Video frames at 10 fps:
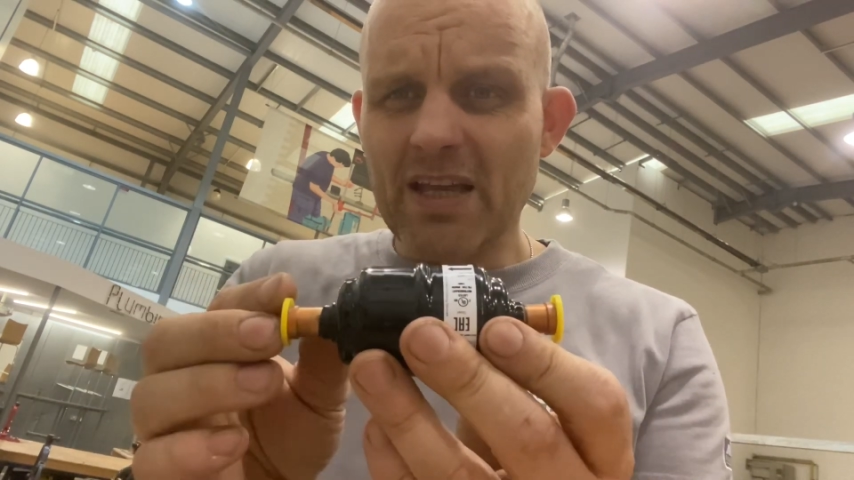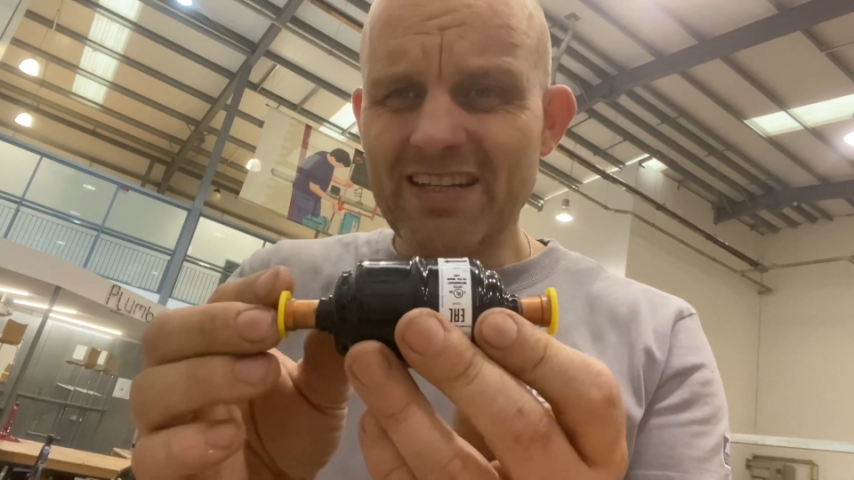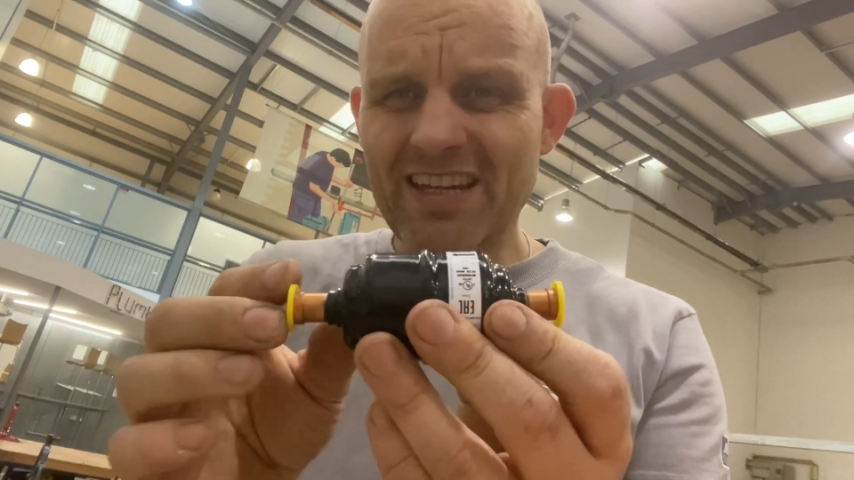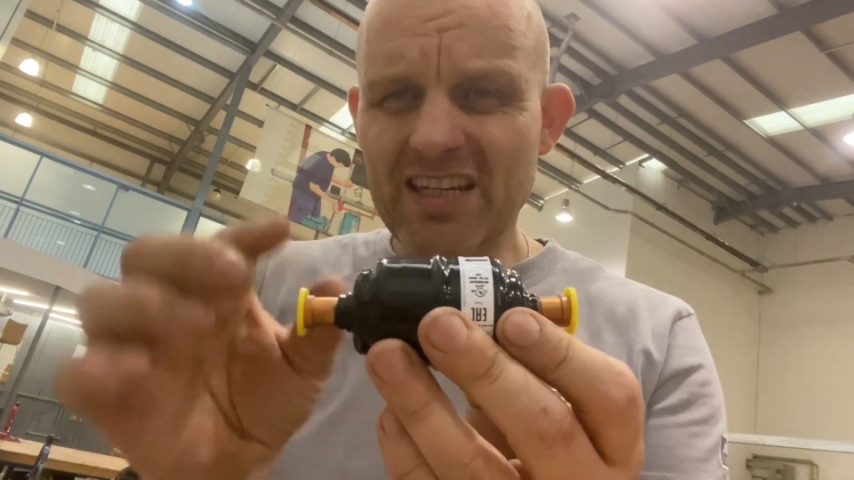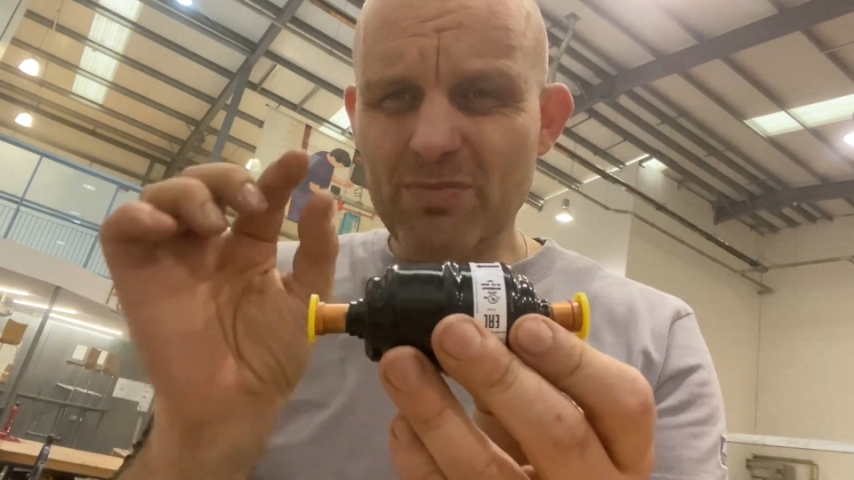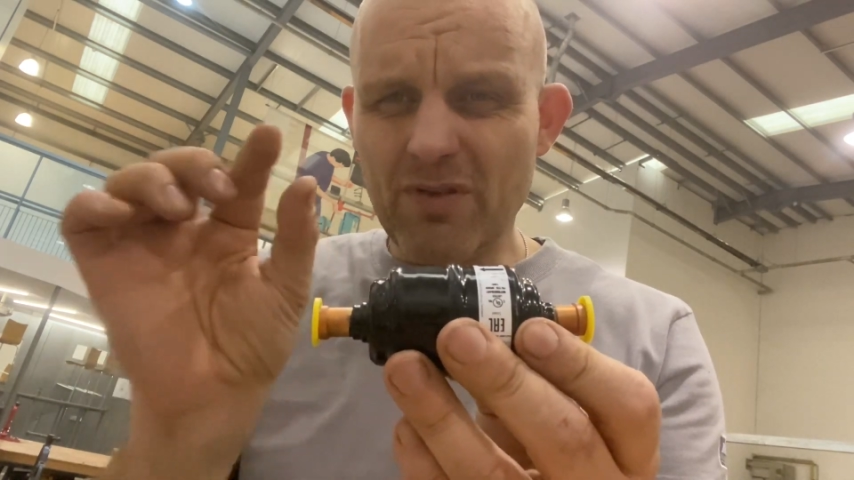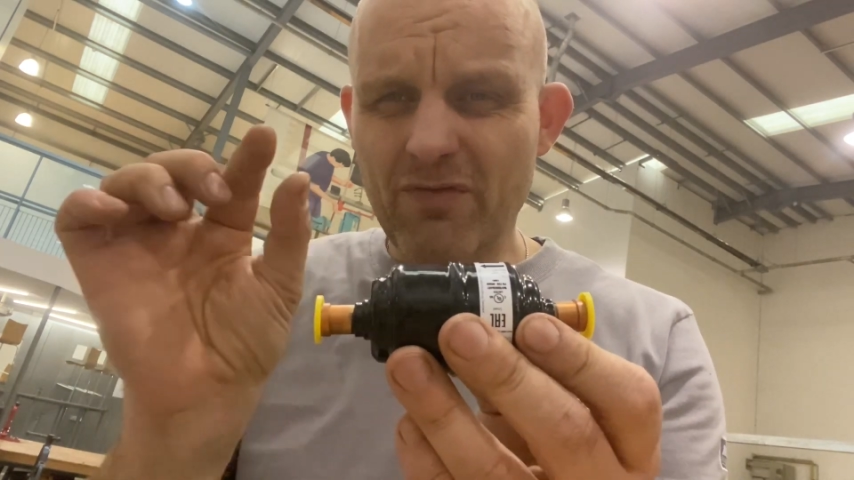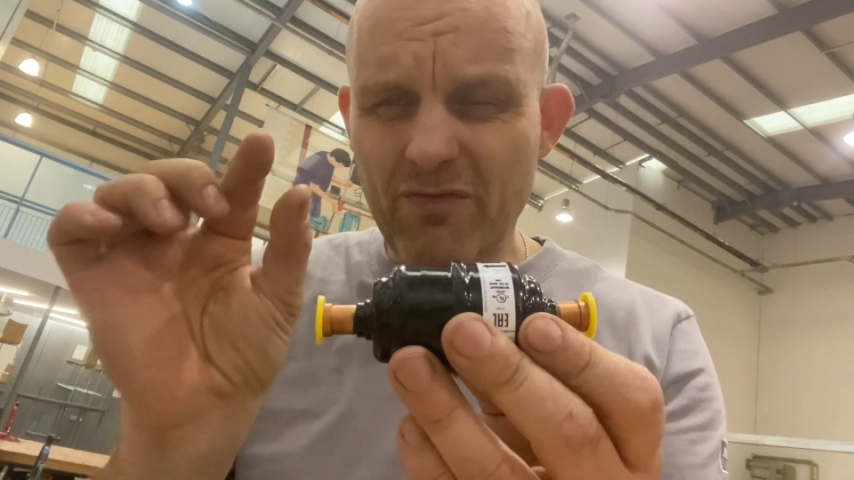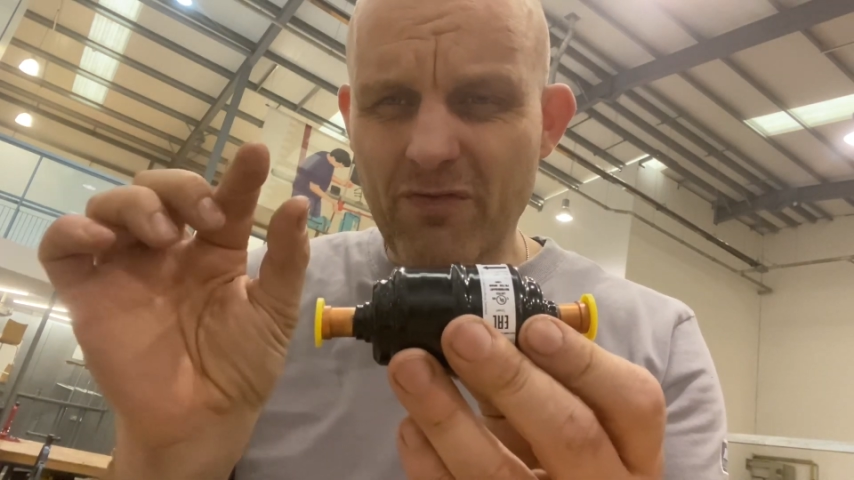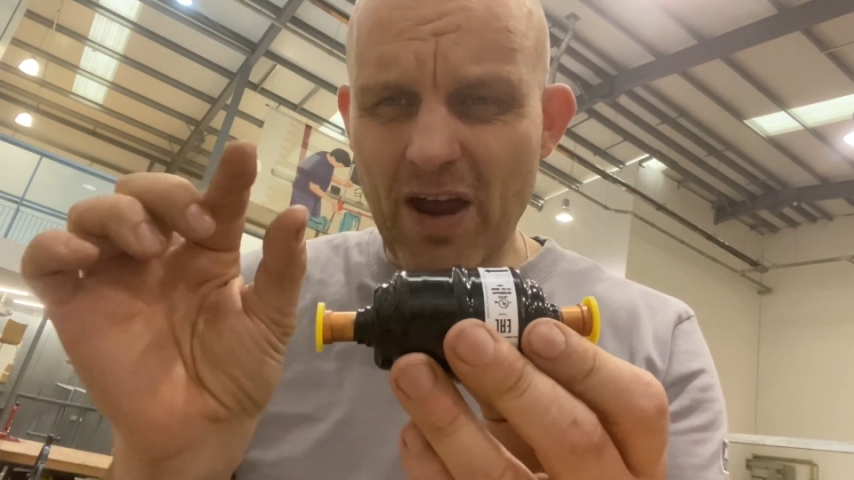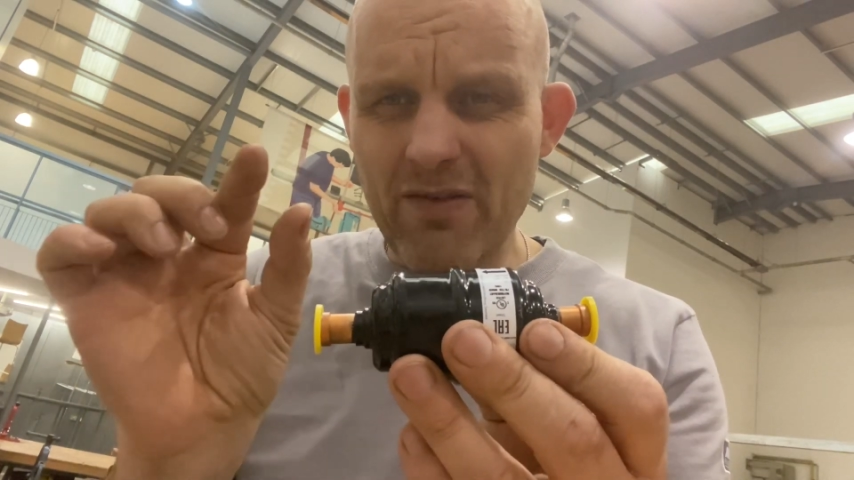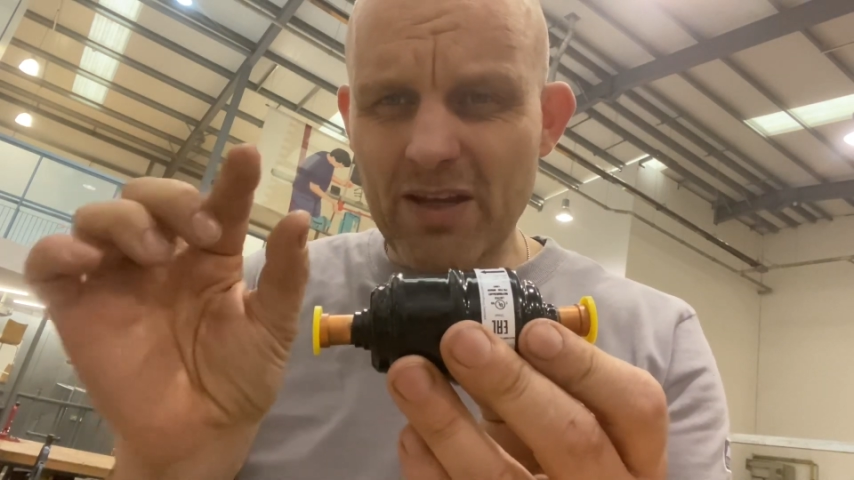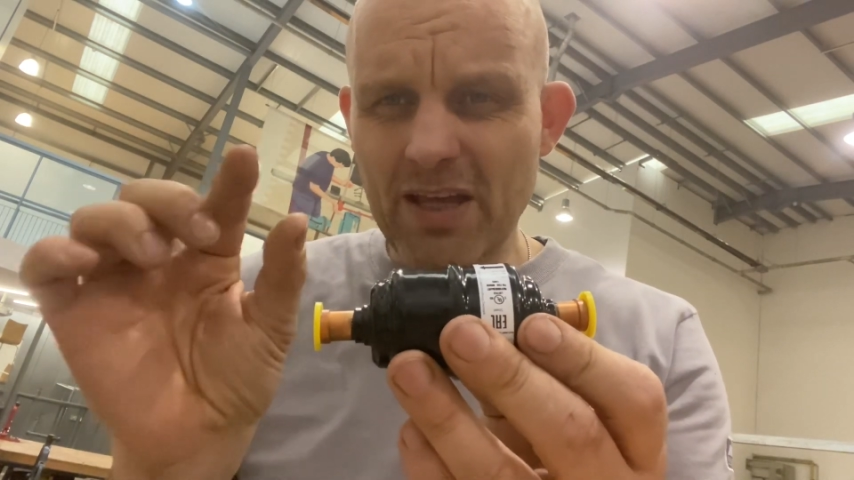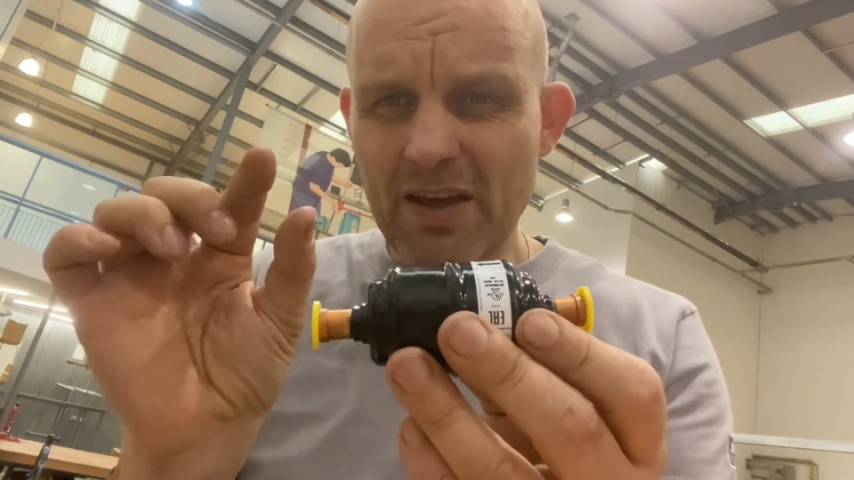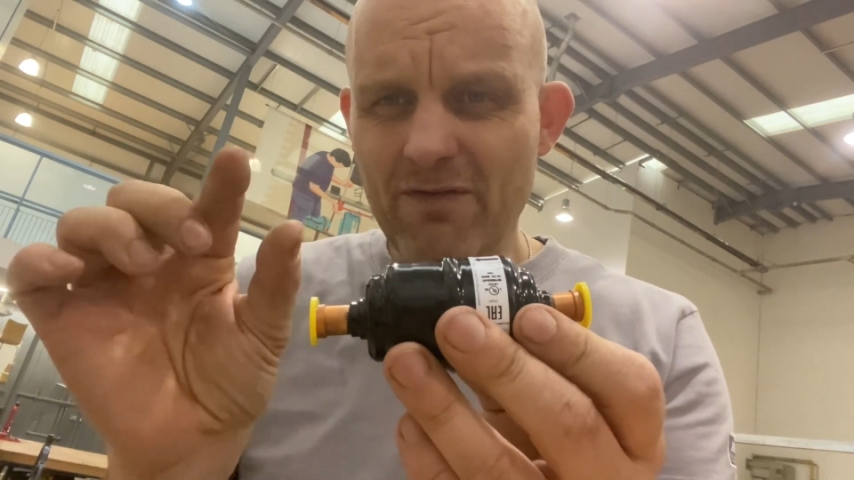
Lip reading: needs to be very,